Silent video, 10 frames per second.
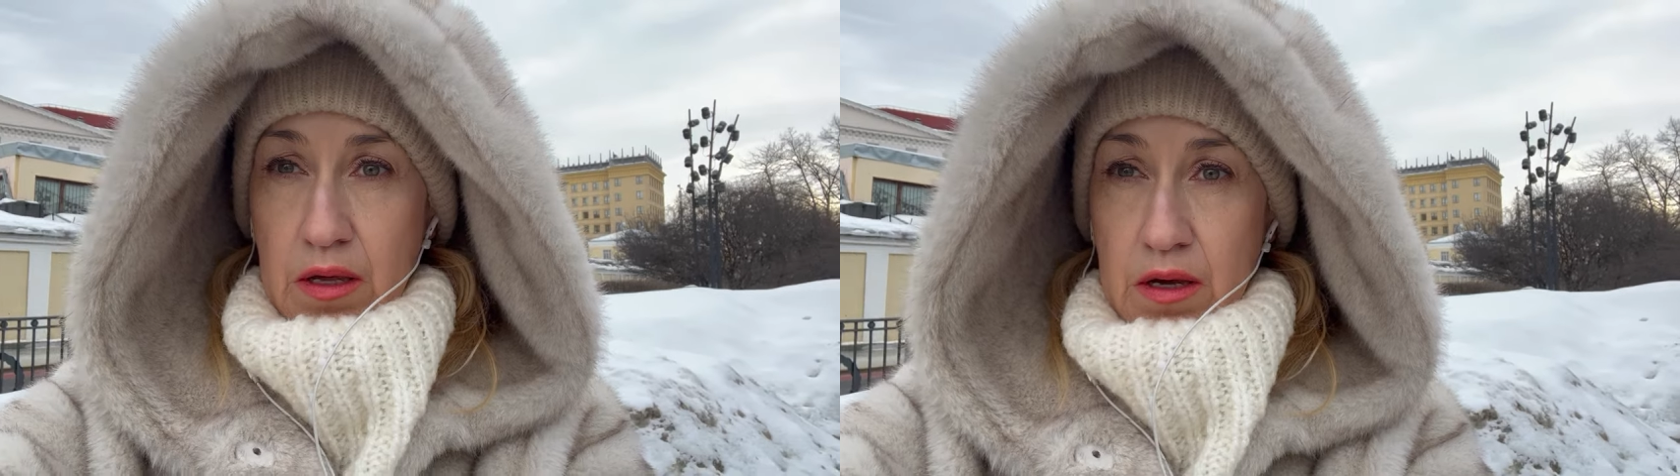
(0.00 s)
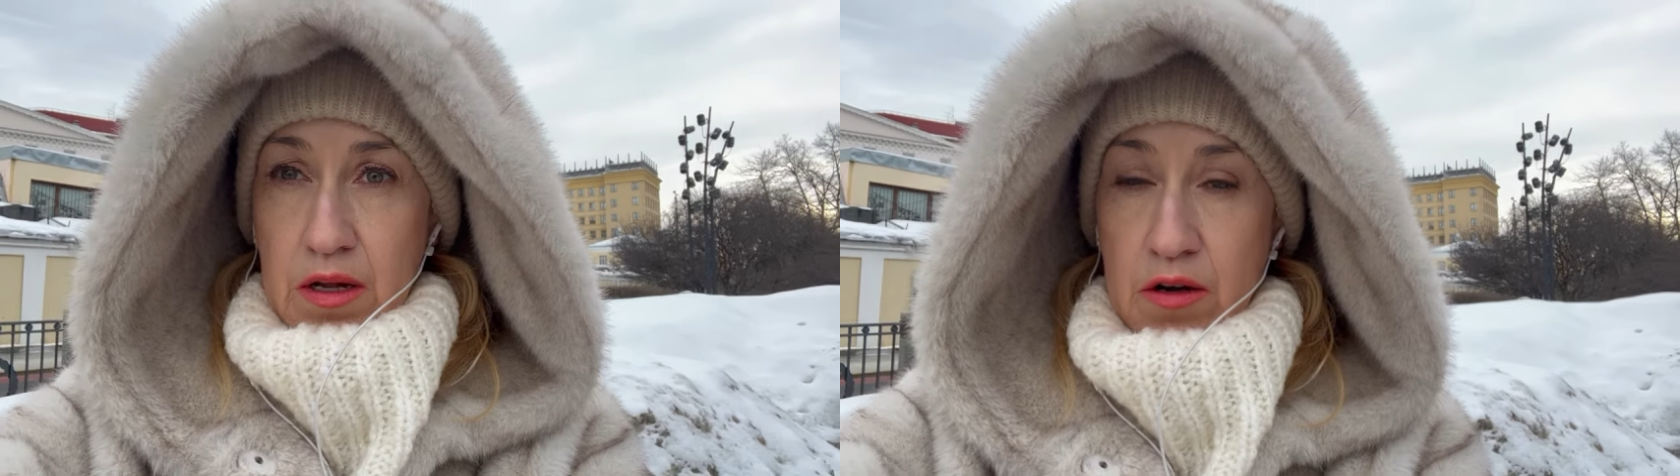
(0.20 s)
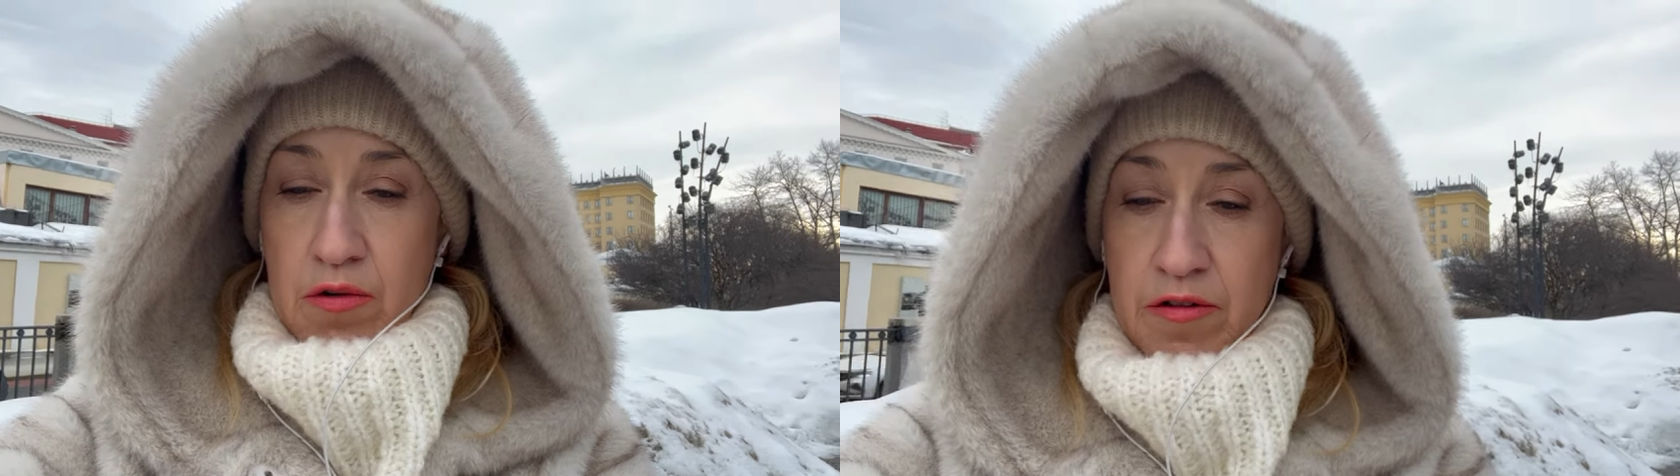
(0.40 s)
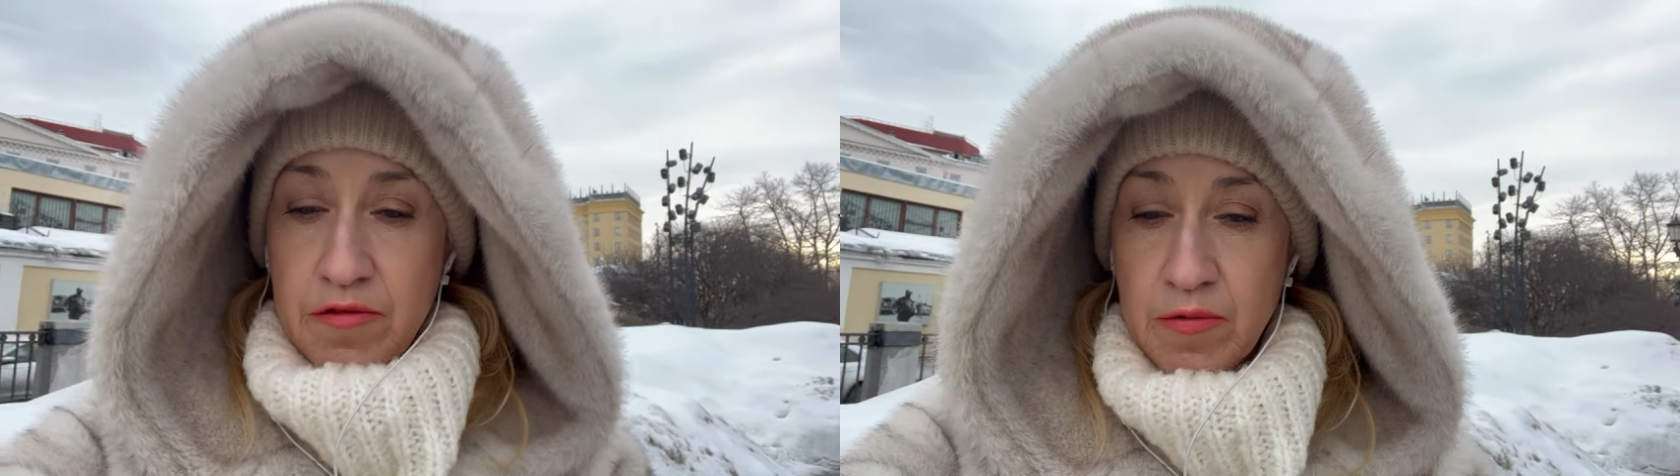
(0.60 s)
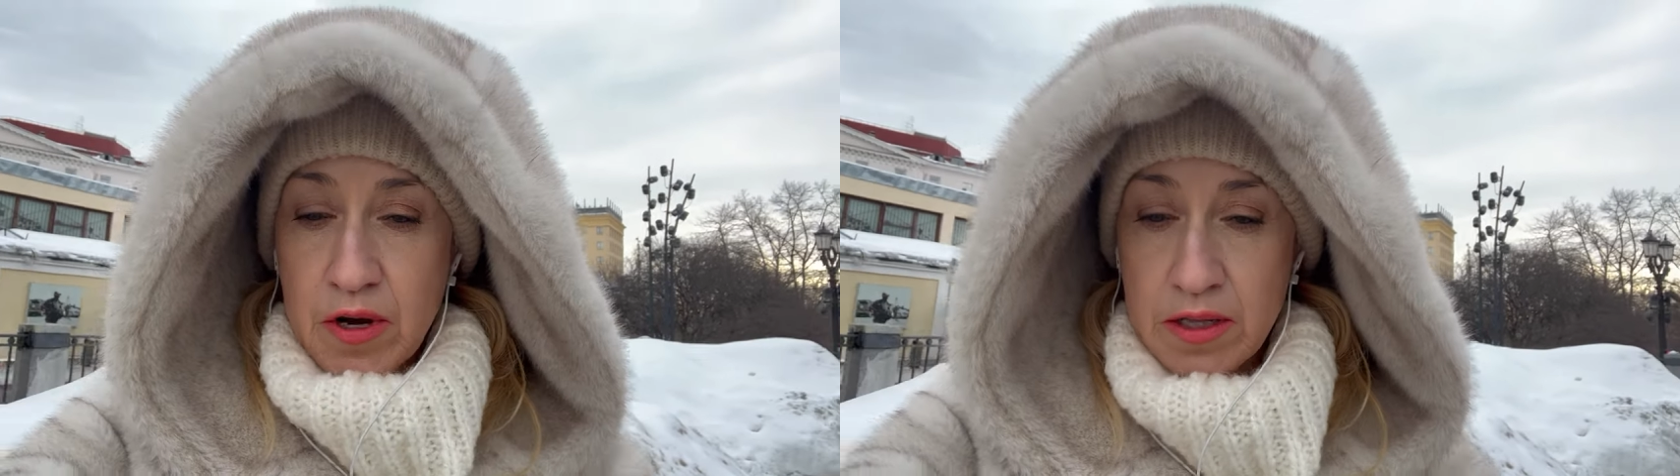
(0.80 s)
Hello
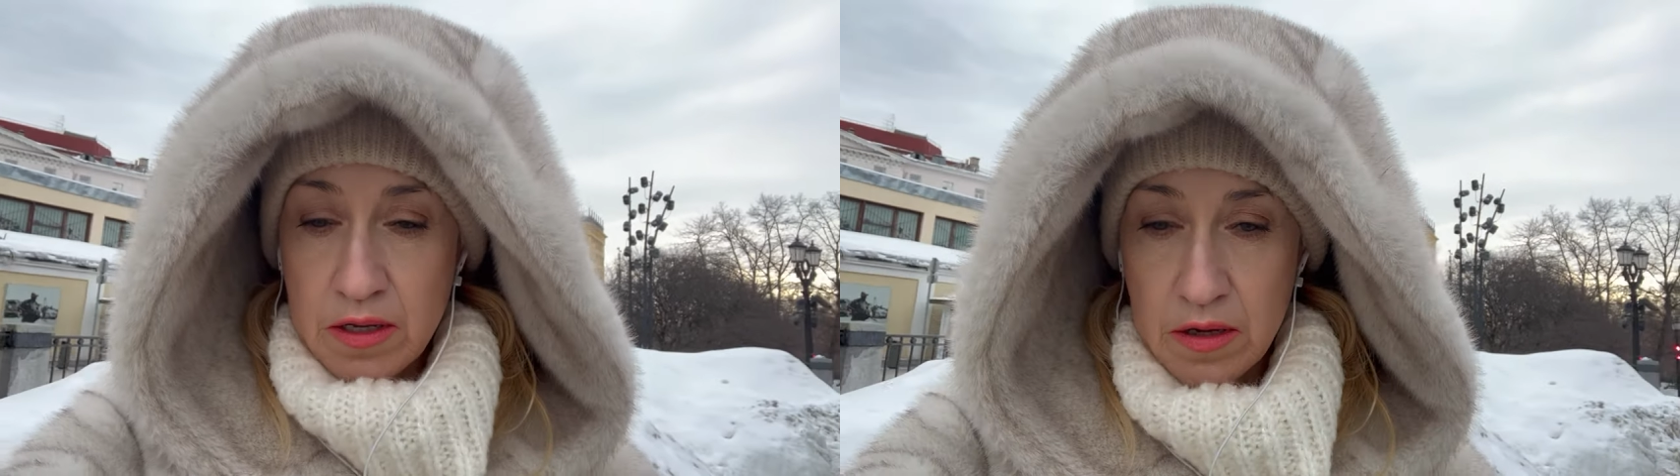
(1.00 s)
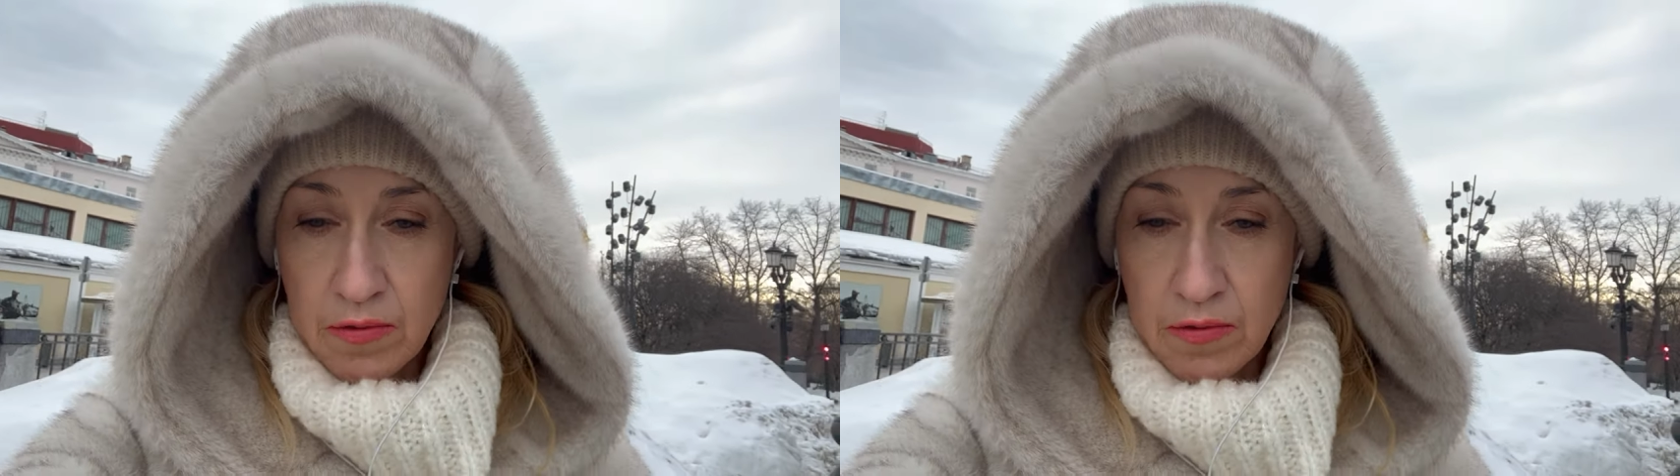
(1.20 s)
everyone,